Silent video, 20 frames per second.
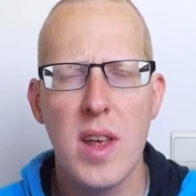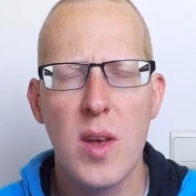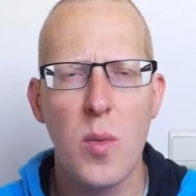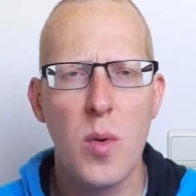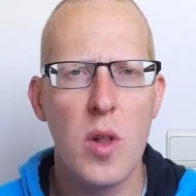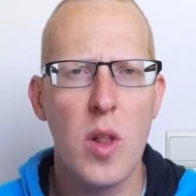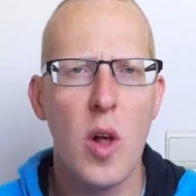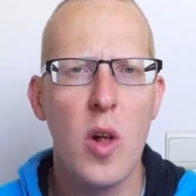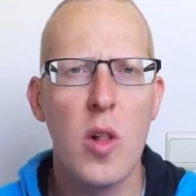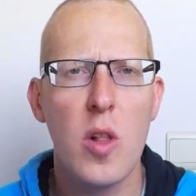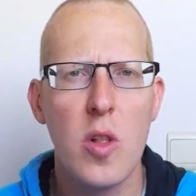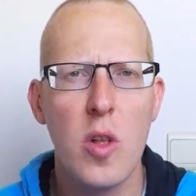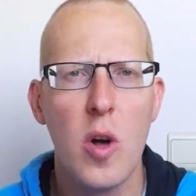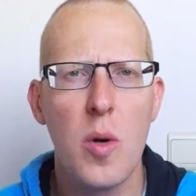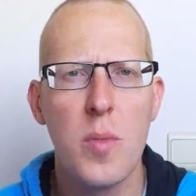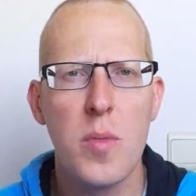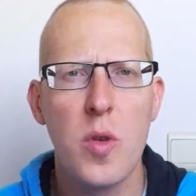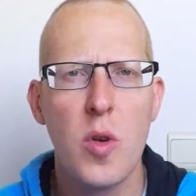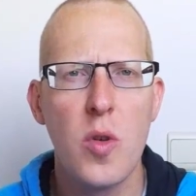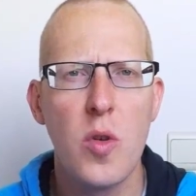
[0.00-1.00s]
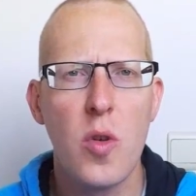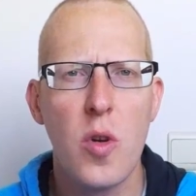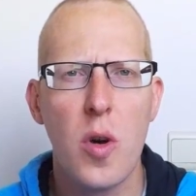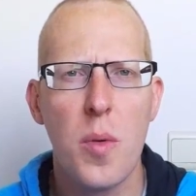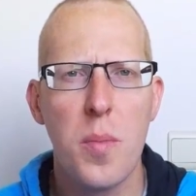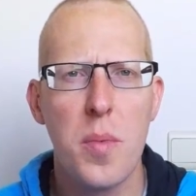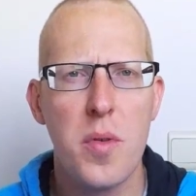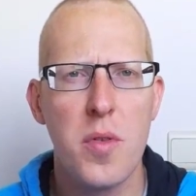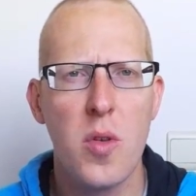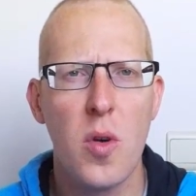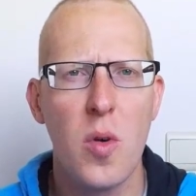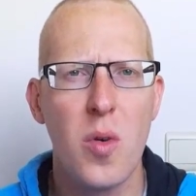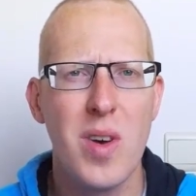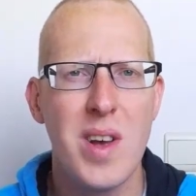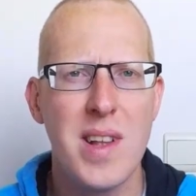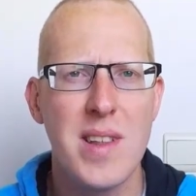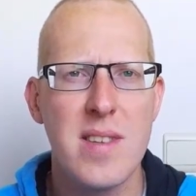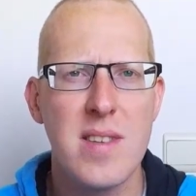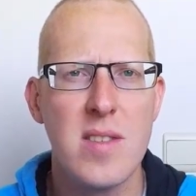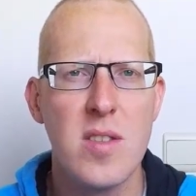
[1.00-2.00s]
will all come to Europe. So
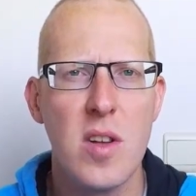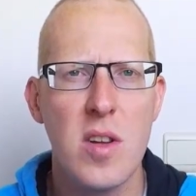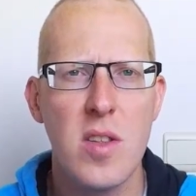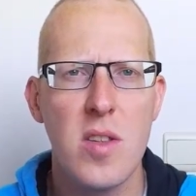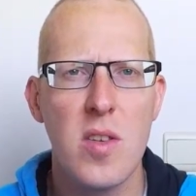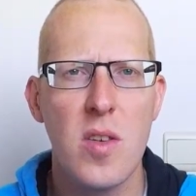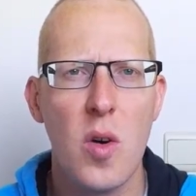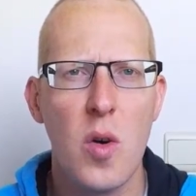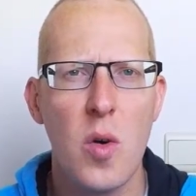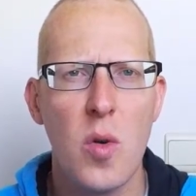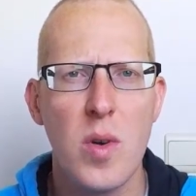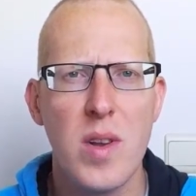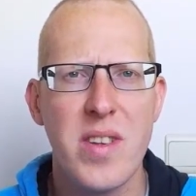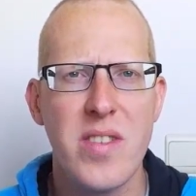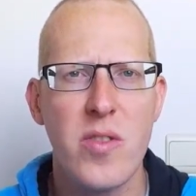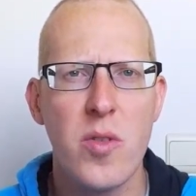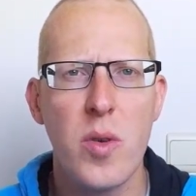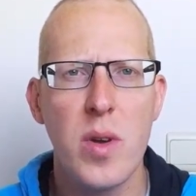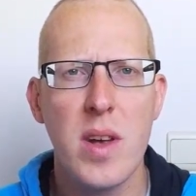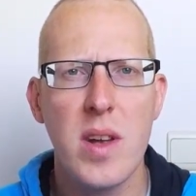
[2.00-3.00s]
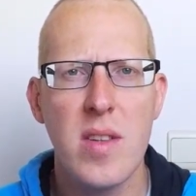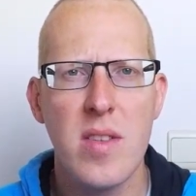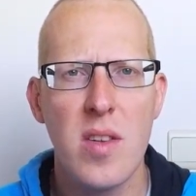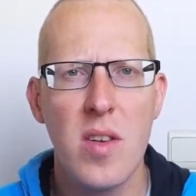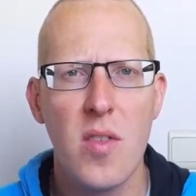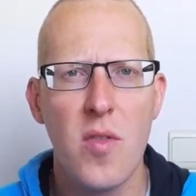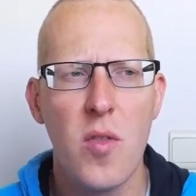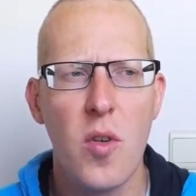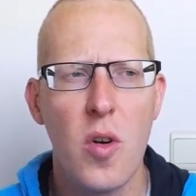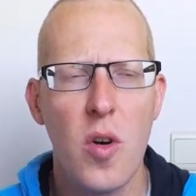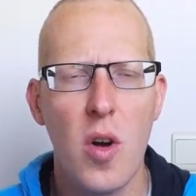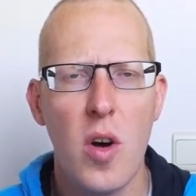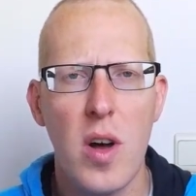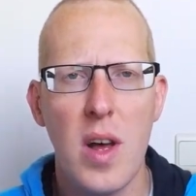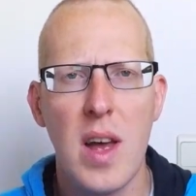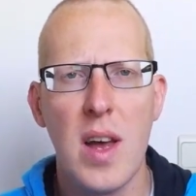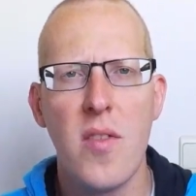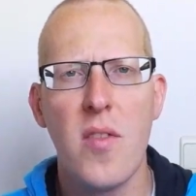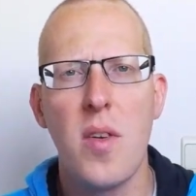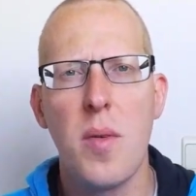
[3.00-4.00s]
it's not only strict for
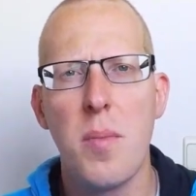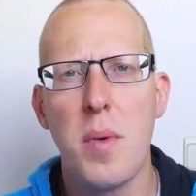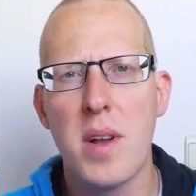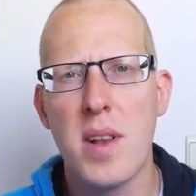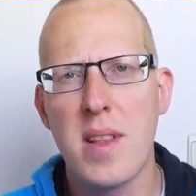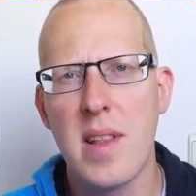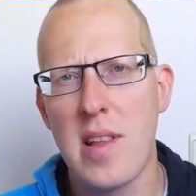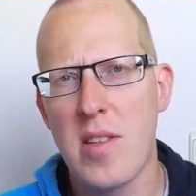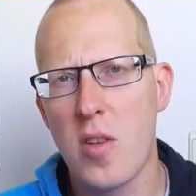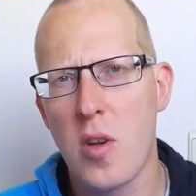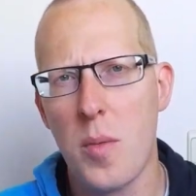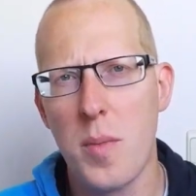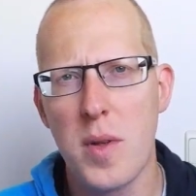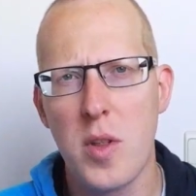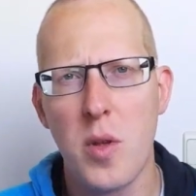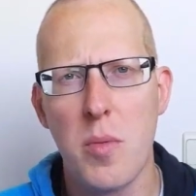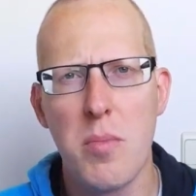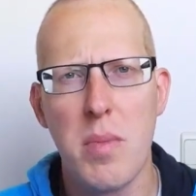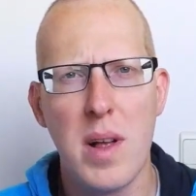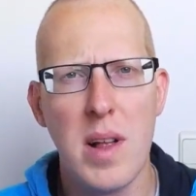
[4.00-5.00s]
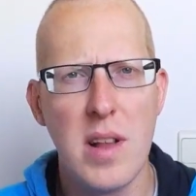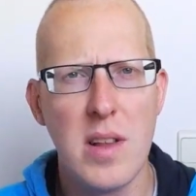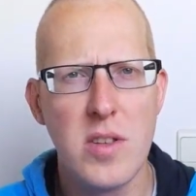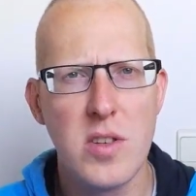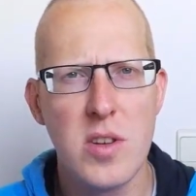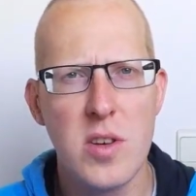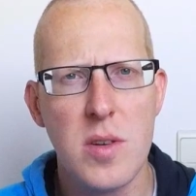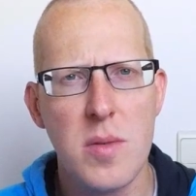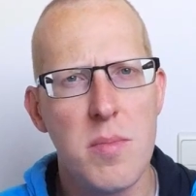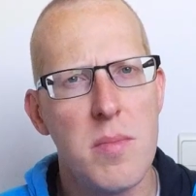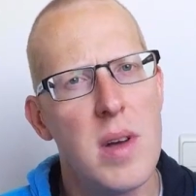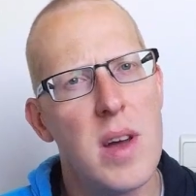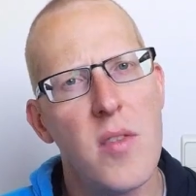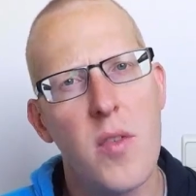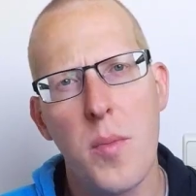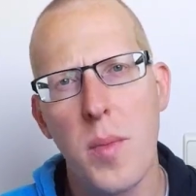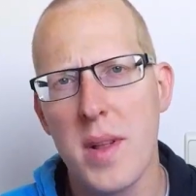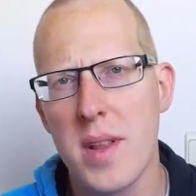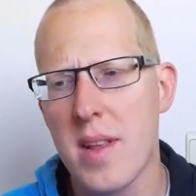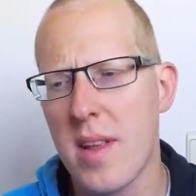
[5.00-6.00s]
everybody that's coming to Belgium,
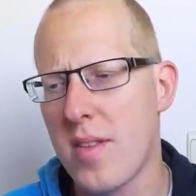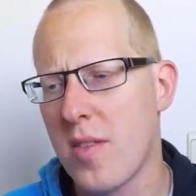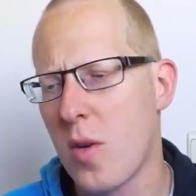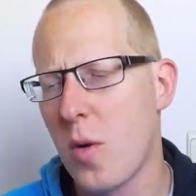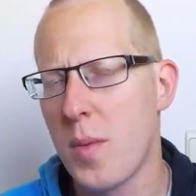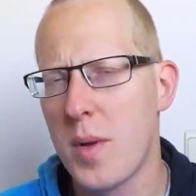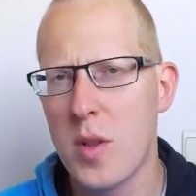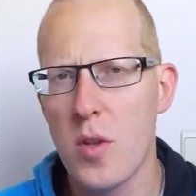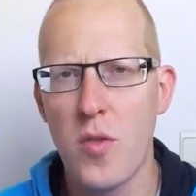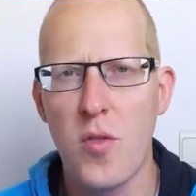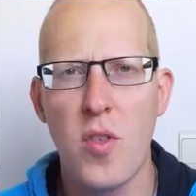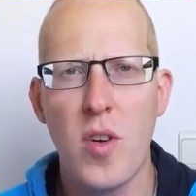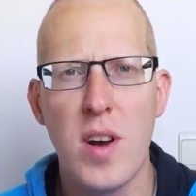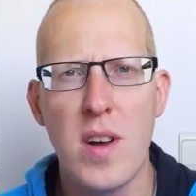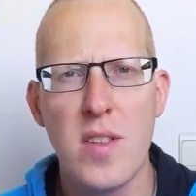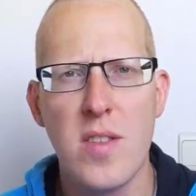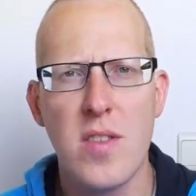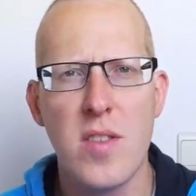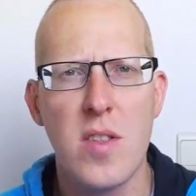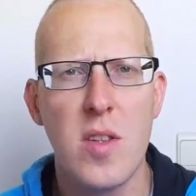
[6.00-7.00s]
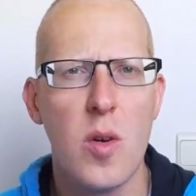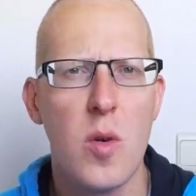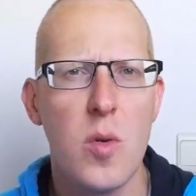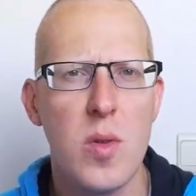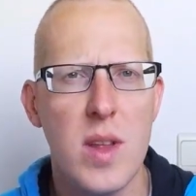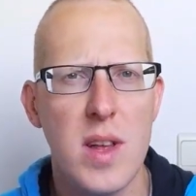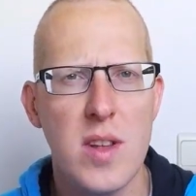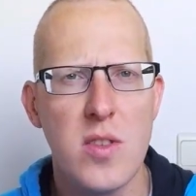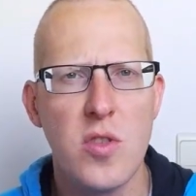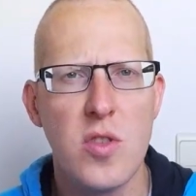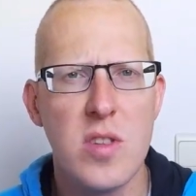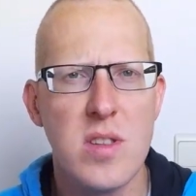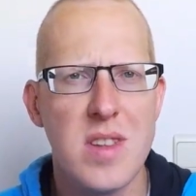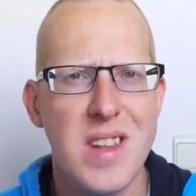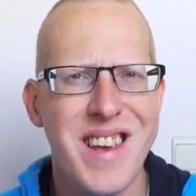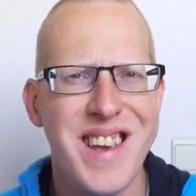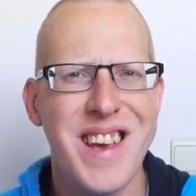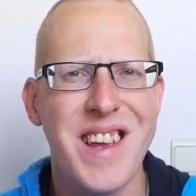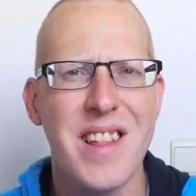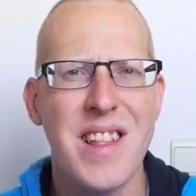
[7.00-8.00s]
everybody that's going to France. No, they just
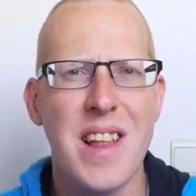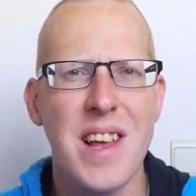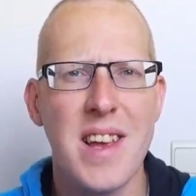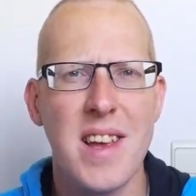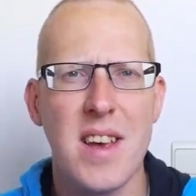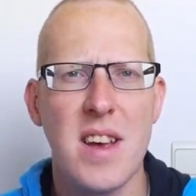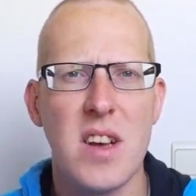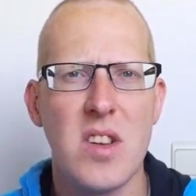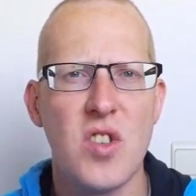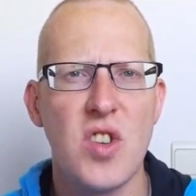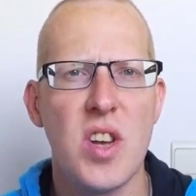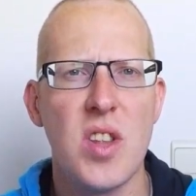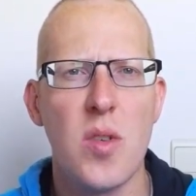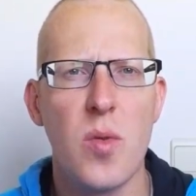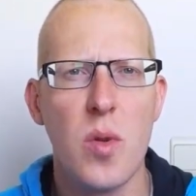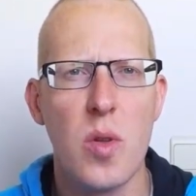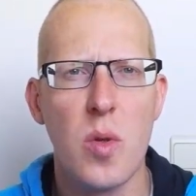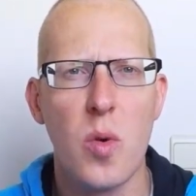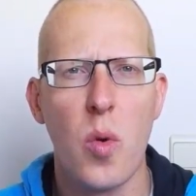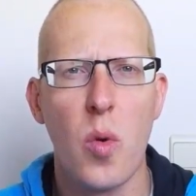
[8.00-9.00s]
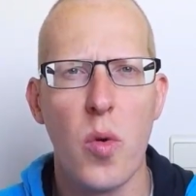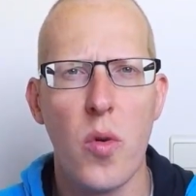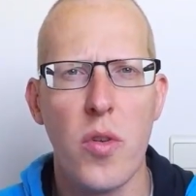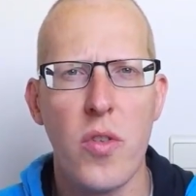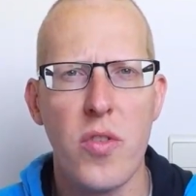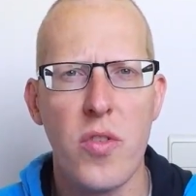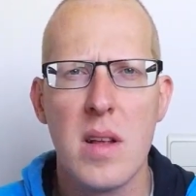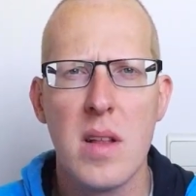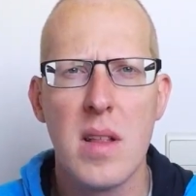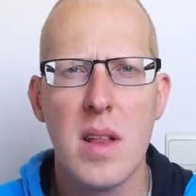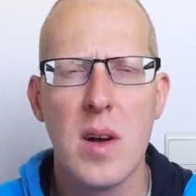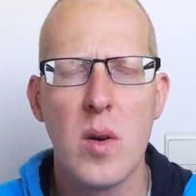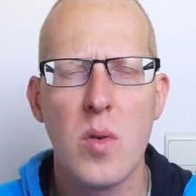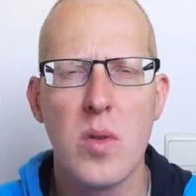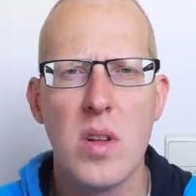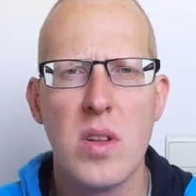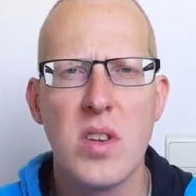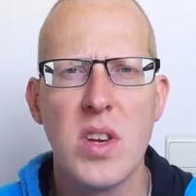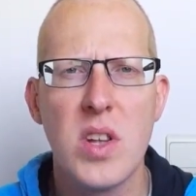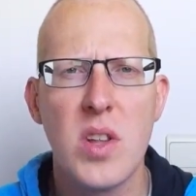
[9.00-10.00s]
take it like a general course. Now,
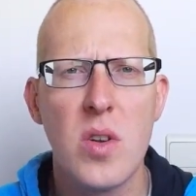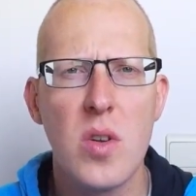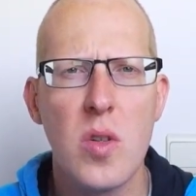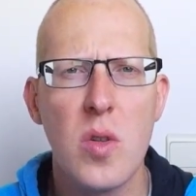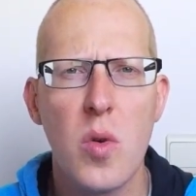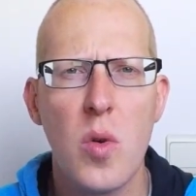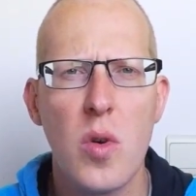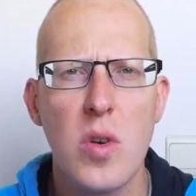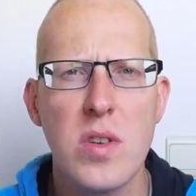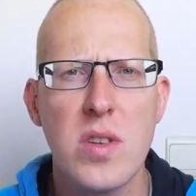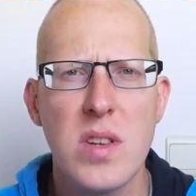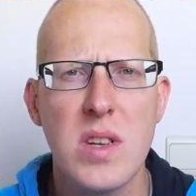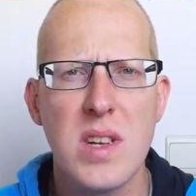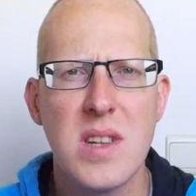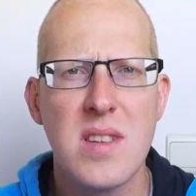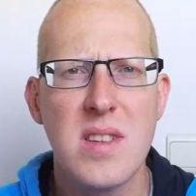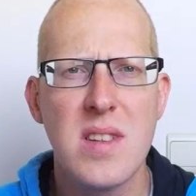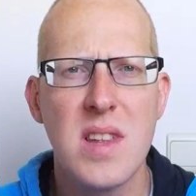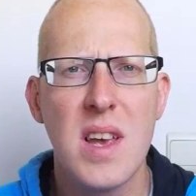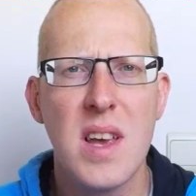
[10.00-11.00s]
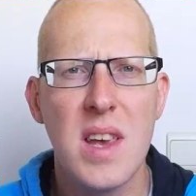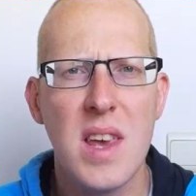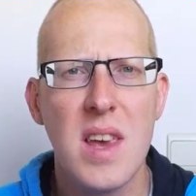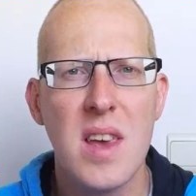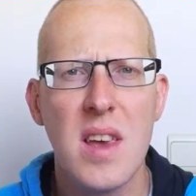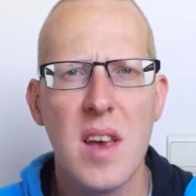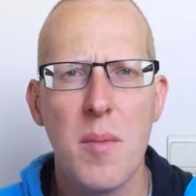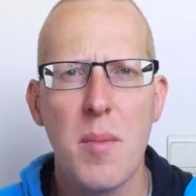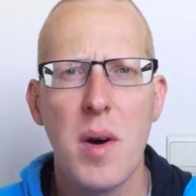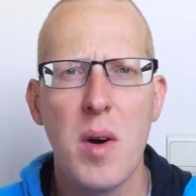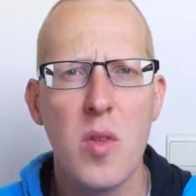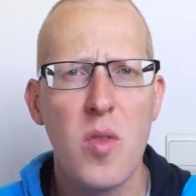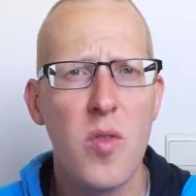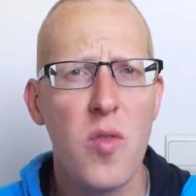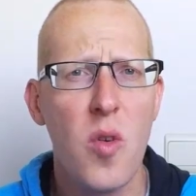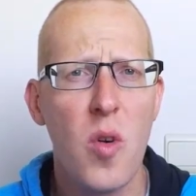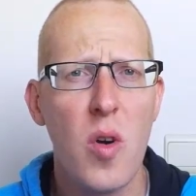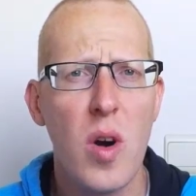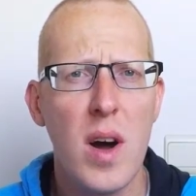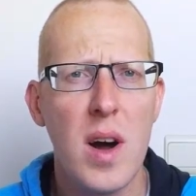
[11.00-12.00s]
the general course, it's taking about
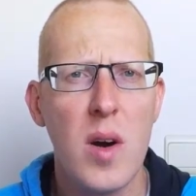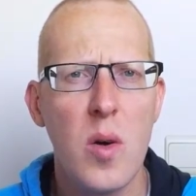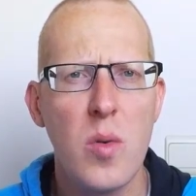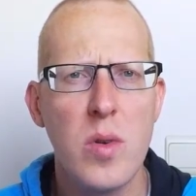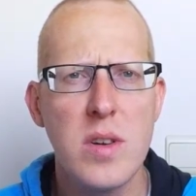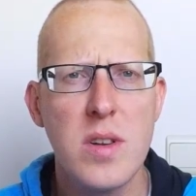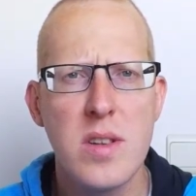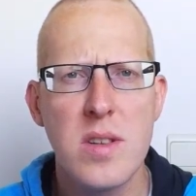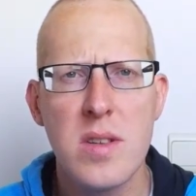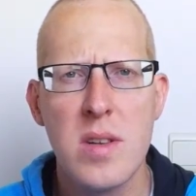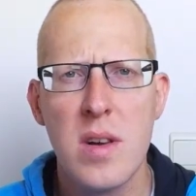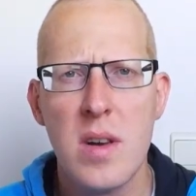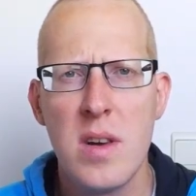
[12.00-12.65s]
4 hours.